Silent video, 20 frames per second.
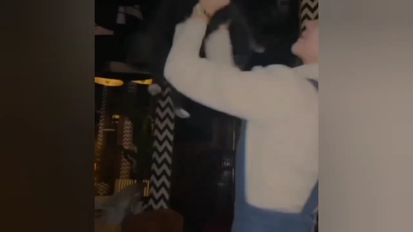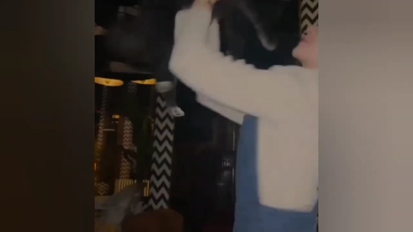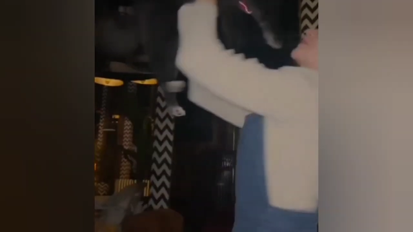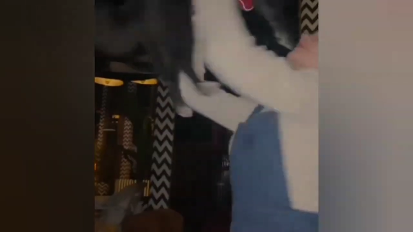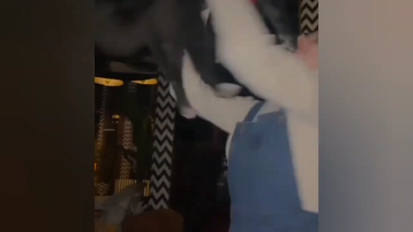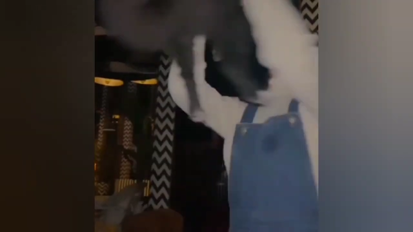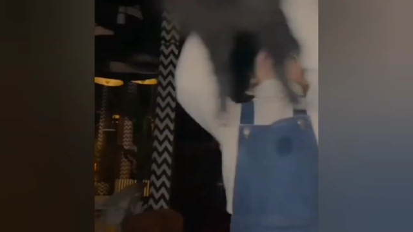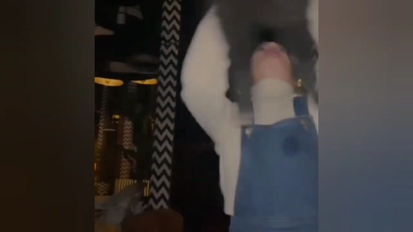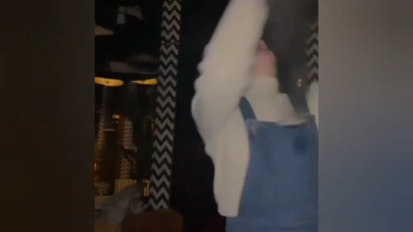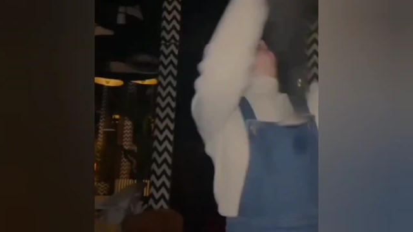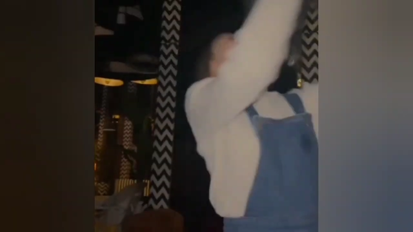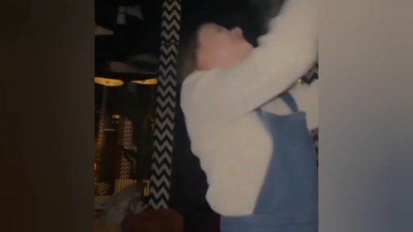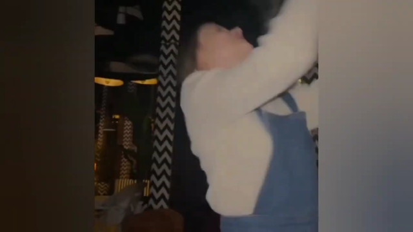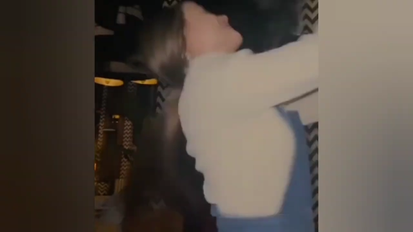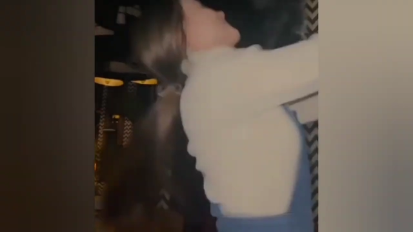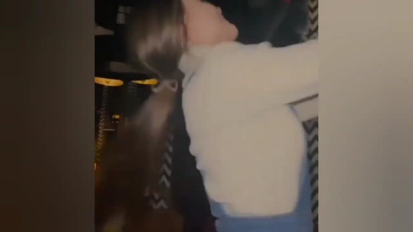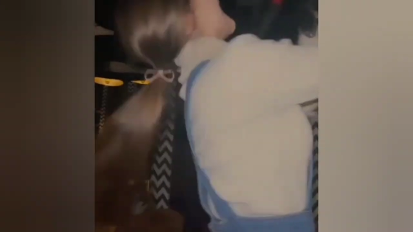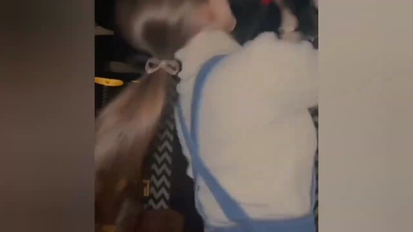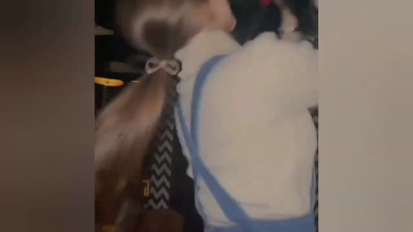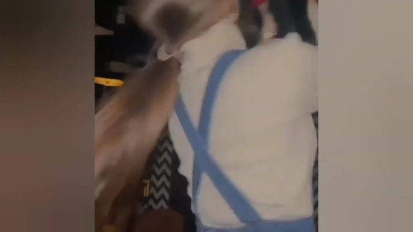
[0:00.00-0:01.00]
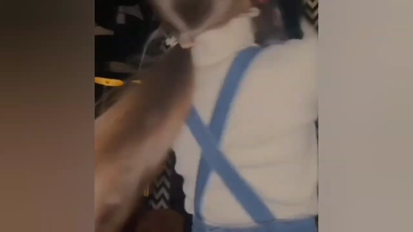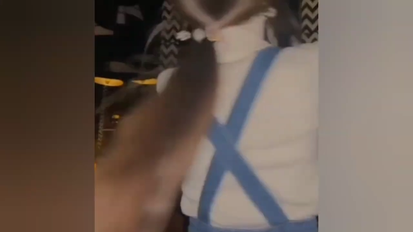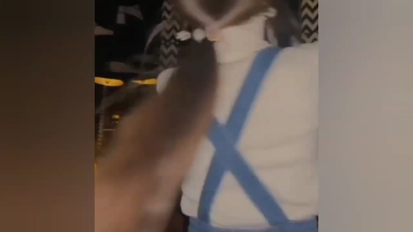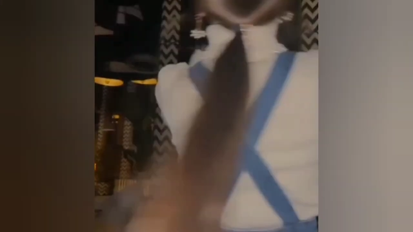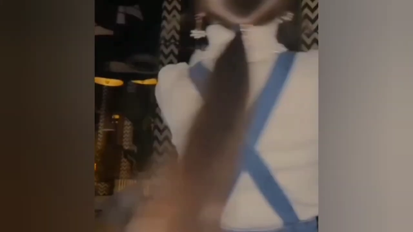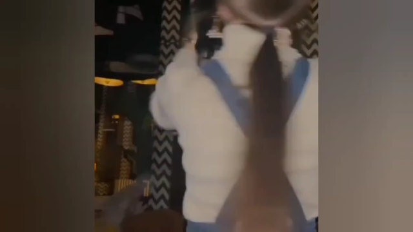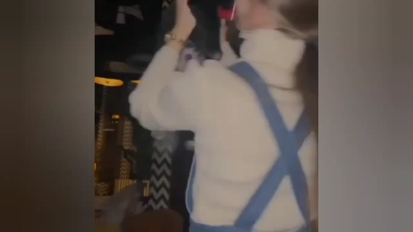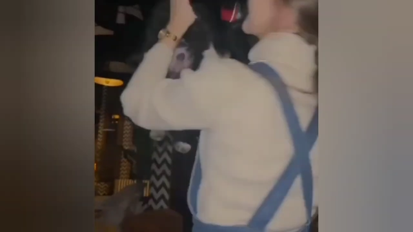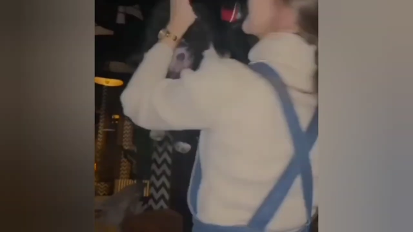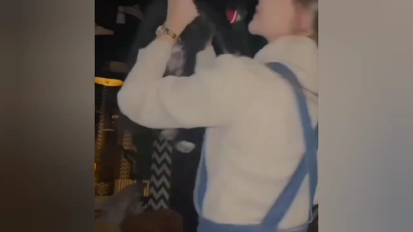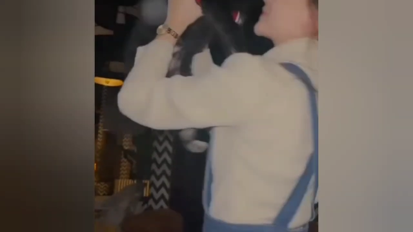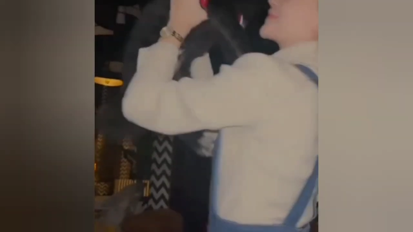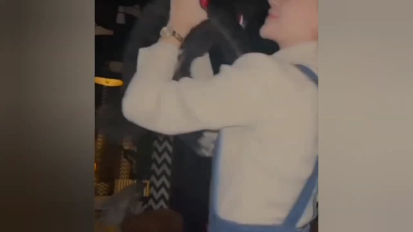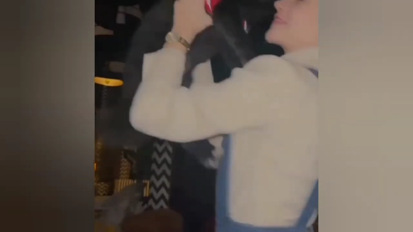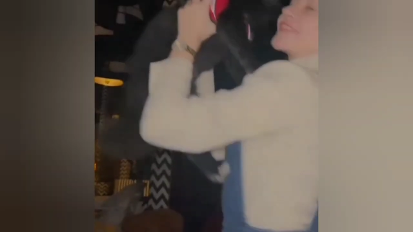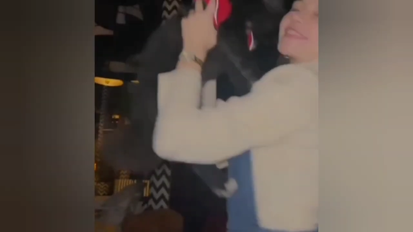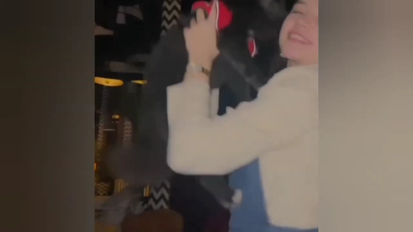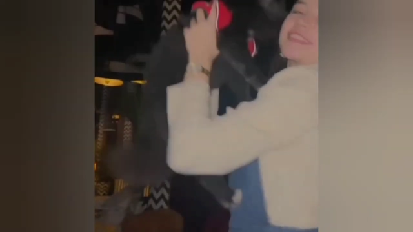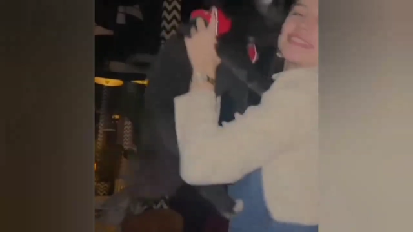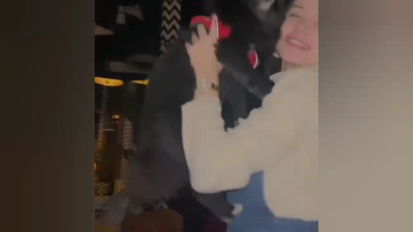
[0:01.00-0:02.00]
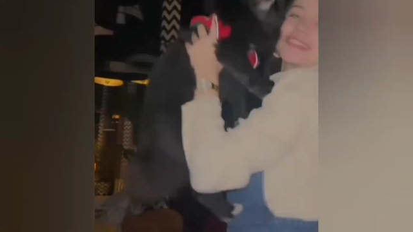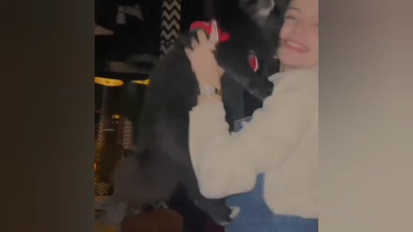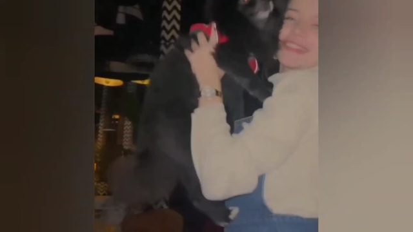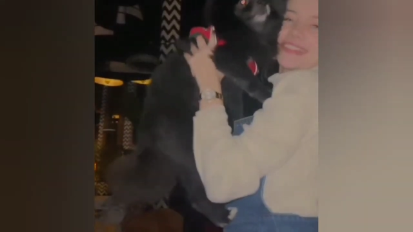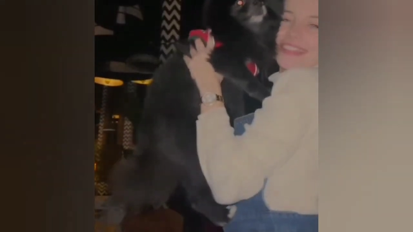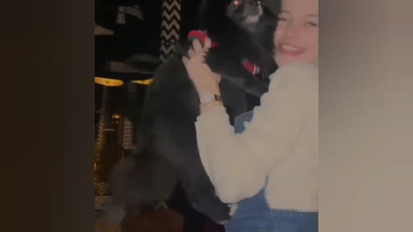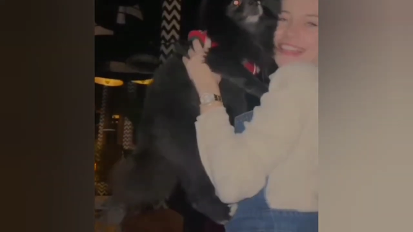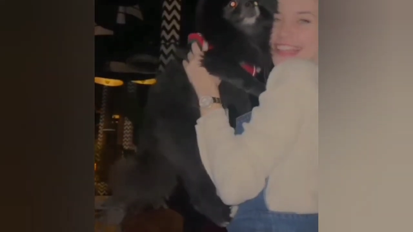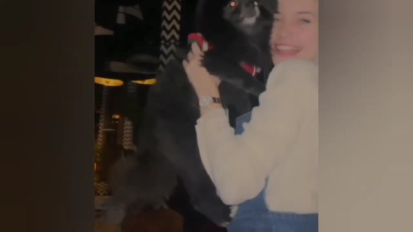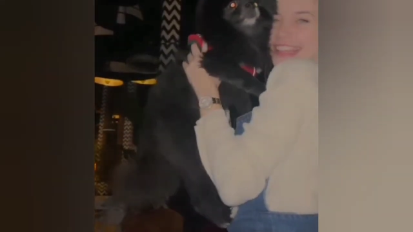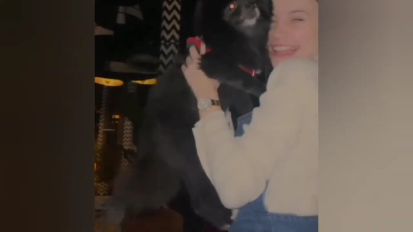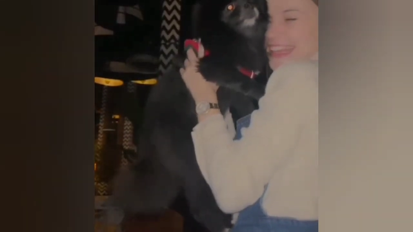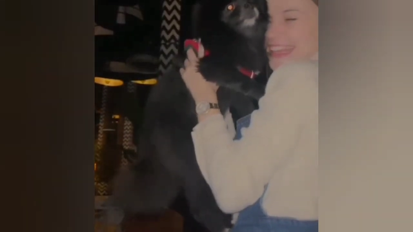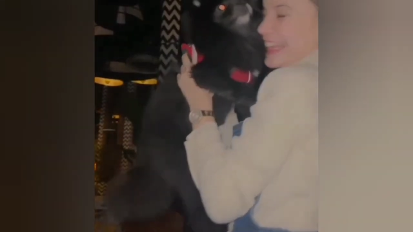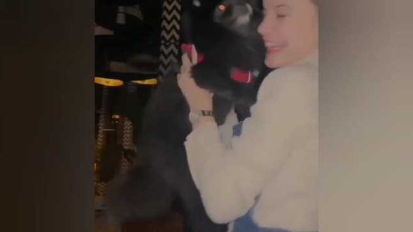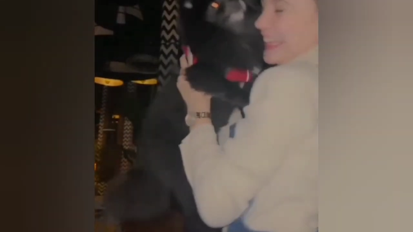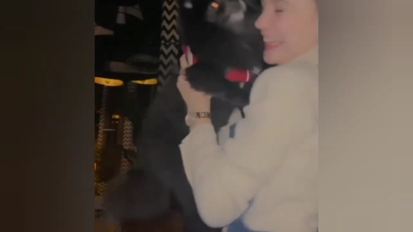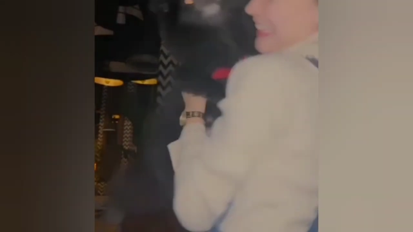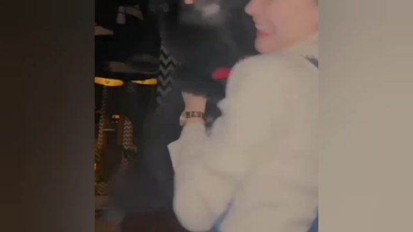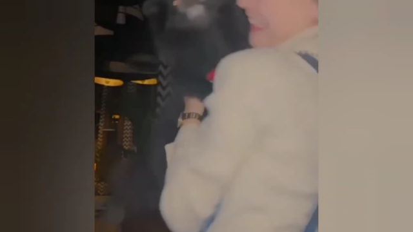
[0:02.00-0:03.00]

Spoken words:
[unreadable: no face in view]